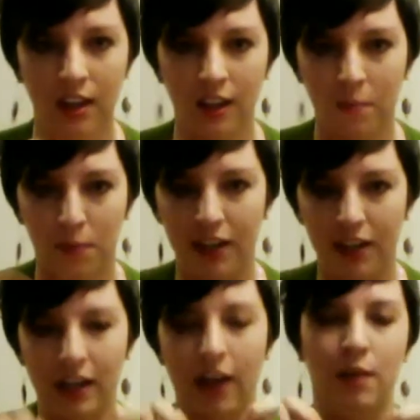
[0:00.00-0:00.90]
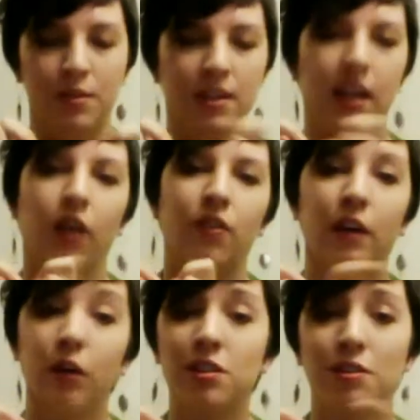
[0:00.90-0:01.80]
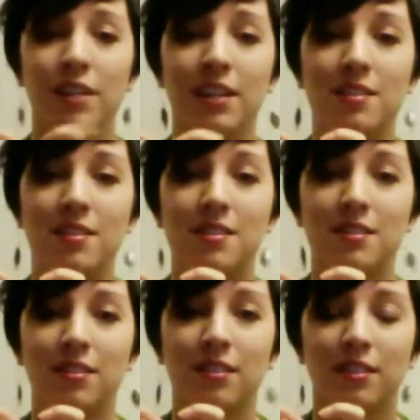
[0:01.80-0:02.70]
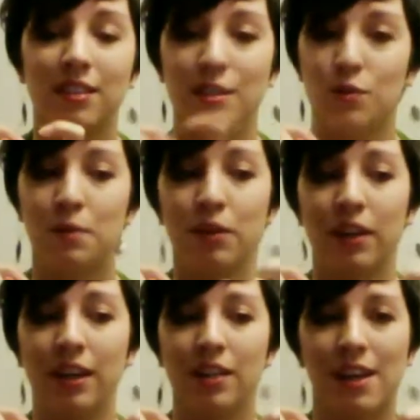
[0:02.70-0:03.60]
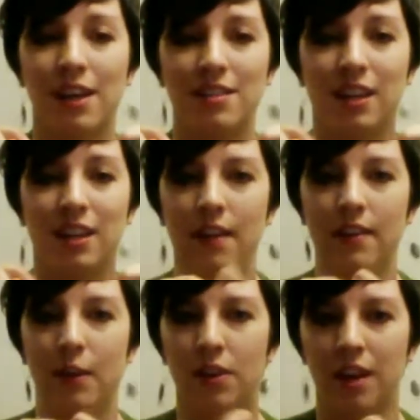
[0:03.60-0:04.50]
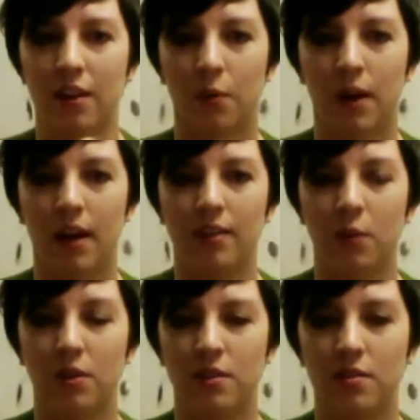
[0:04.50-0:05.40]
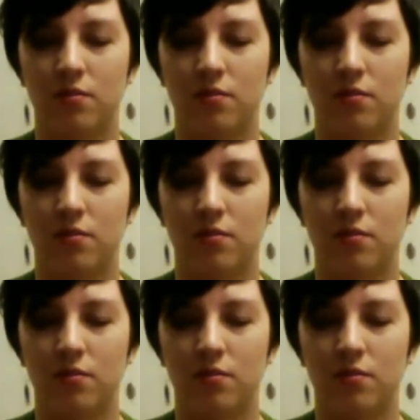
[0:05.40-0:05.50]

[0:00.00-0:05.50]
branch out, and I was like, they could do this. This would be really interesting, and then they went the other way. That was